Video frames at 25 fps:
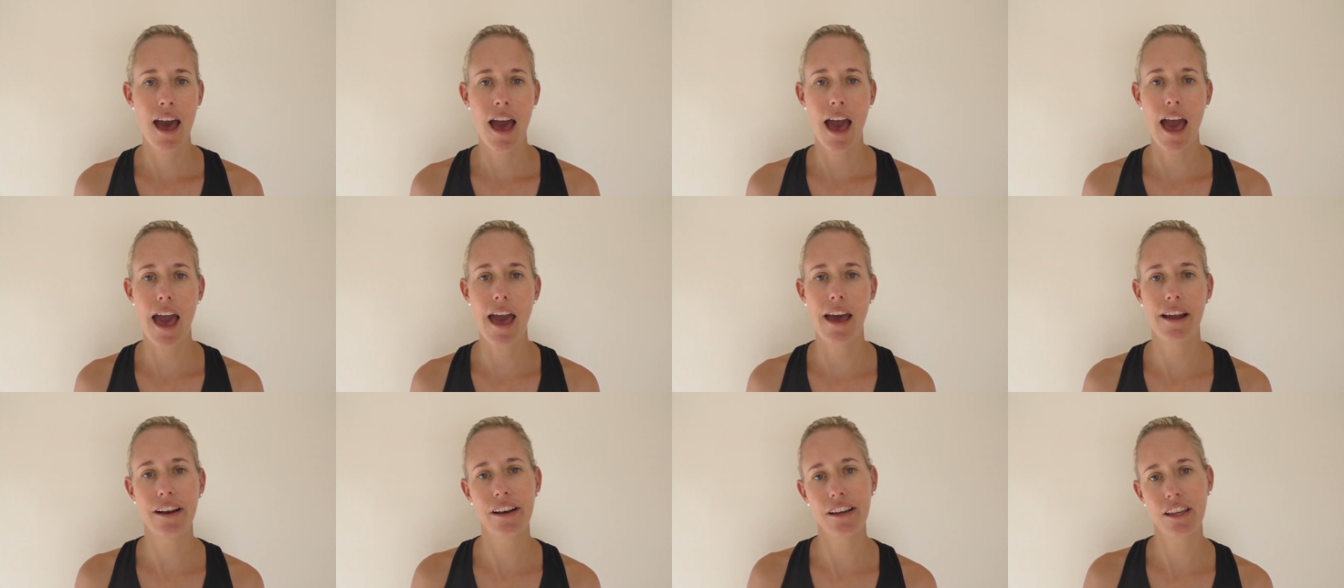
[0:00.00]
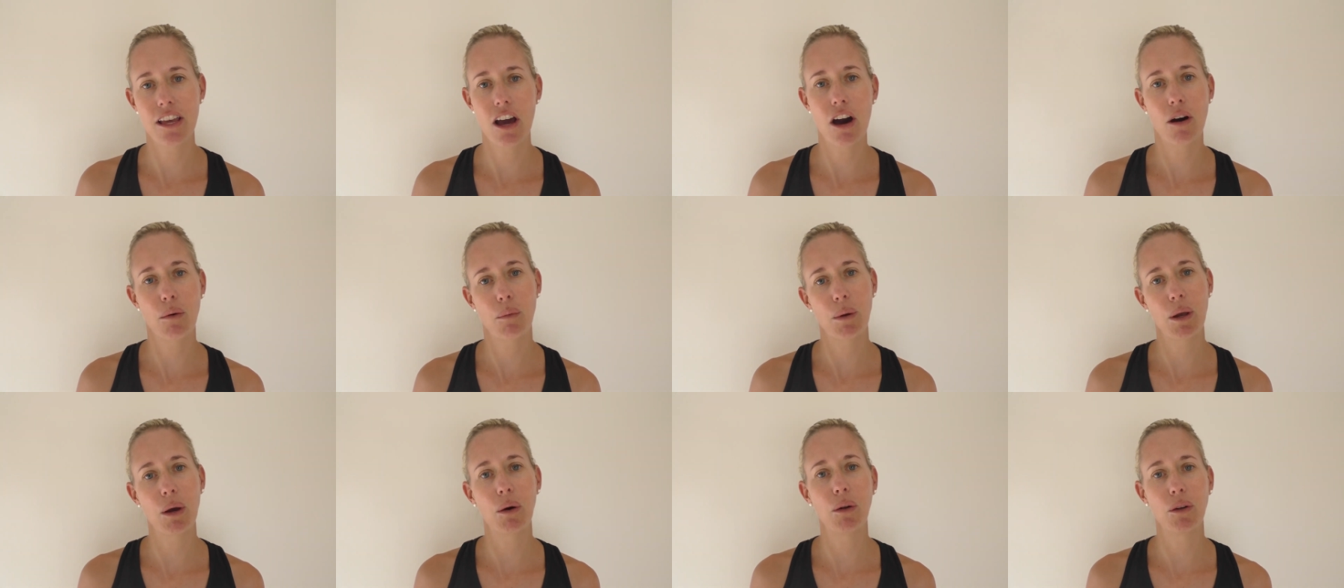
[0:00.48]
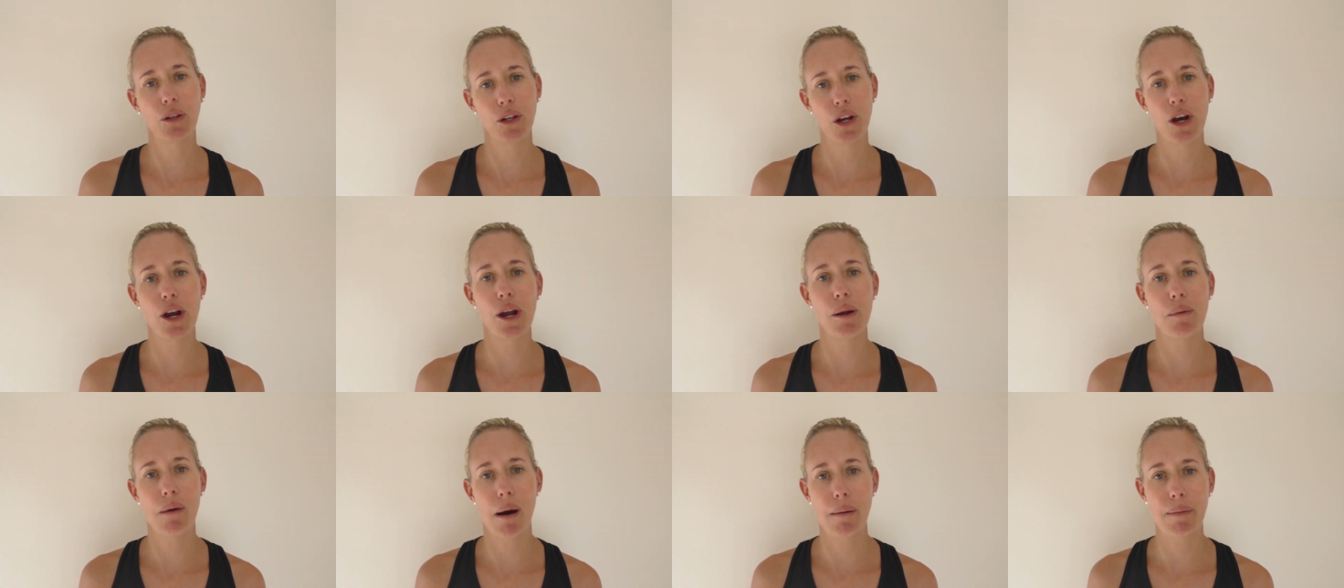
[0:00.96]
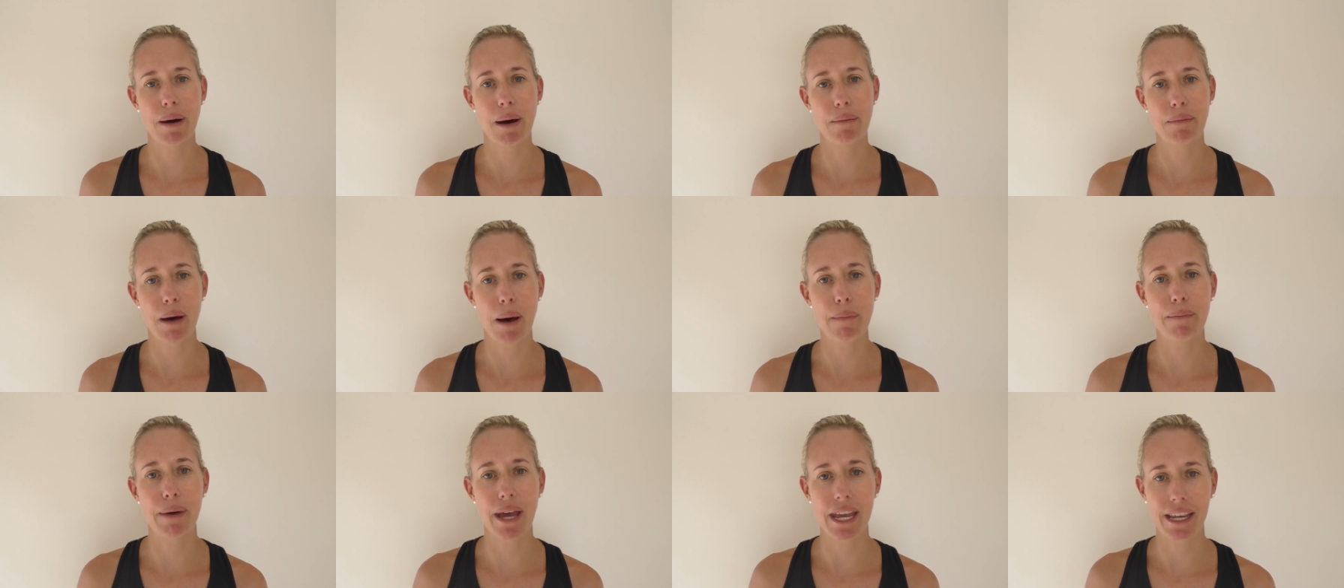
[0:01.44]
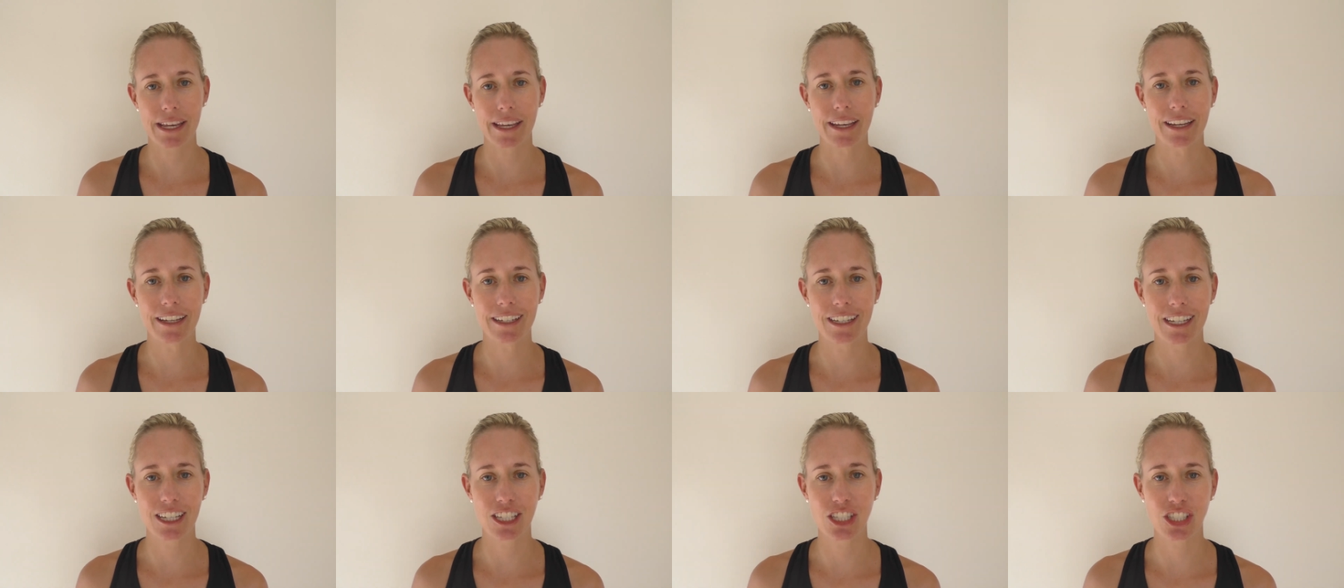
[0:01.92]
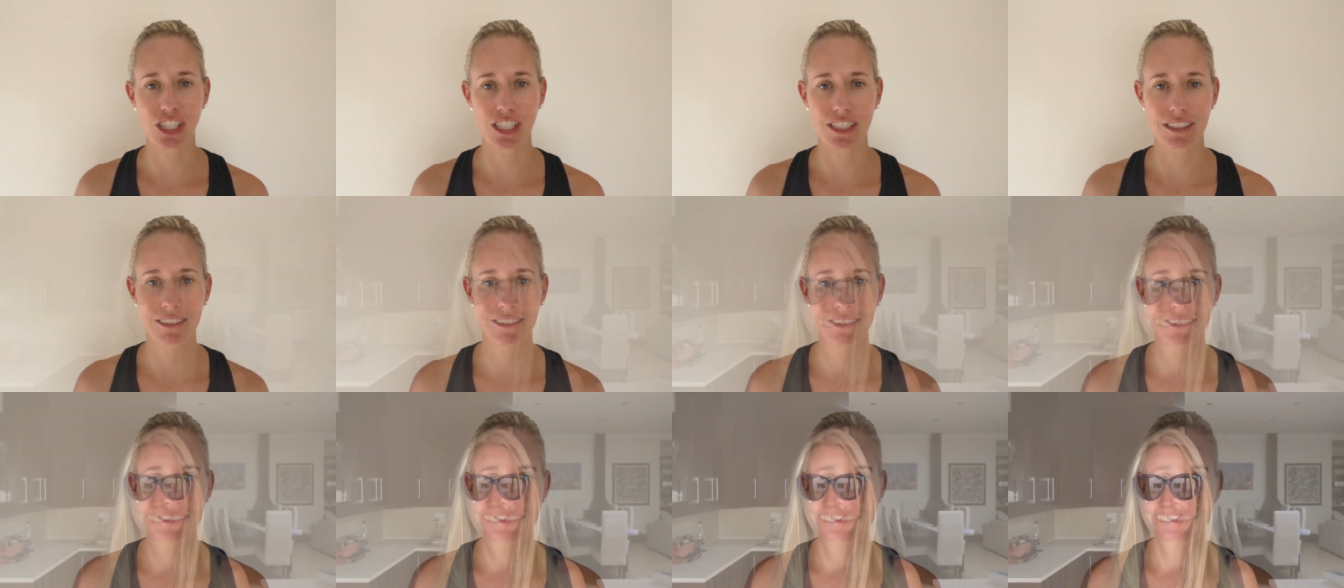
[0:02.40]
And yeah, we all know about my baking addiction.